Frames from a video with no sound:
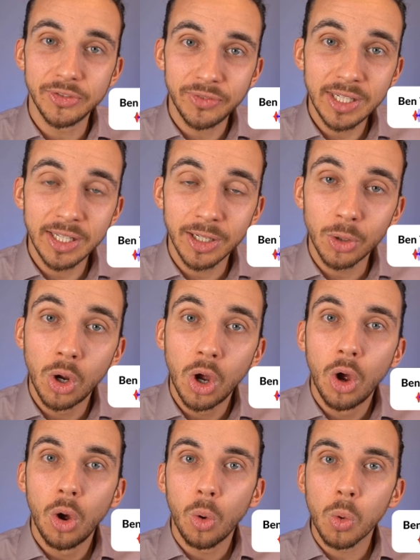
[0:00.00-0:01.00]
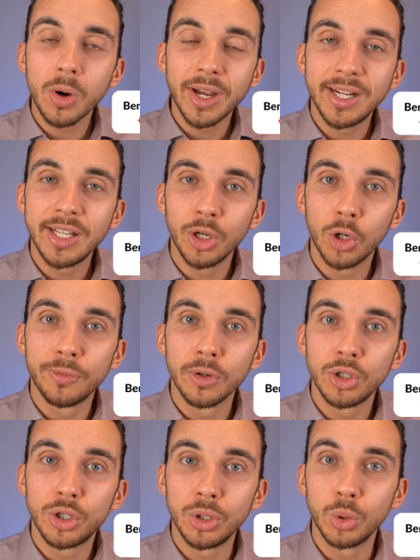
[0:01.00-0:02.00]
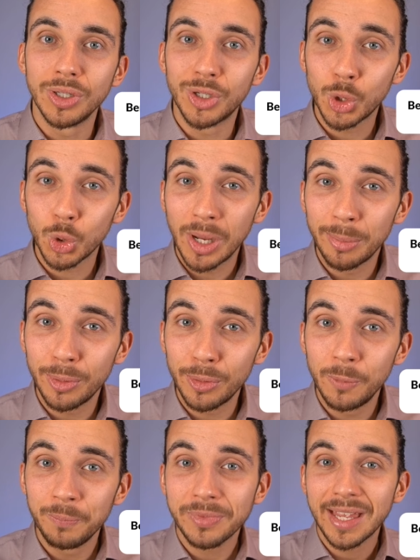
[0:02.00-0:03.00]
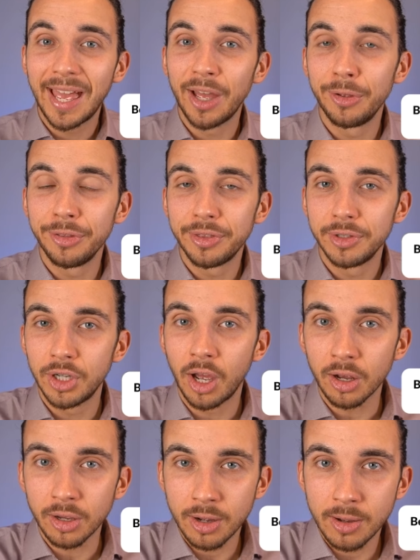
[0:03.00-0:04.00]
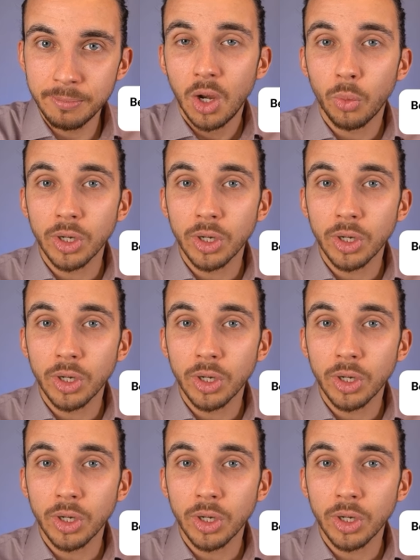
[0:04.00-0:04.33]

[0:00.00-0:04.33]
video or heading over to Treble health.com,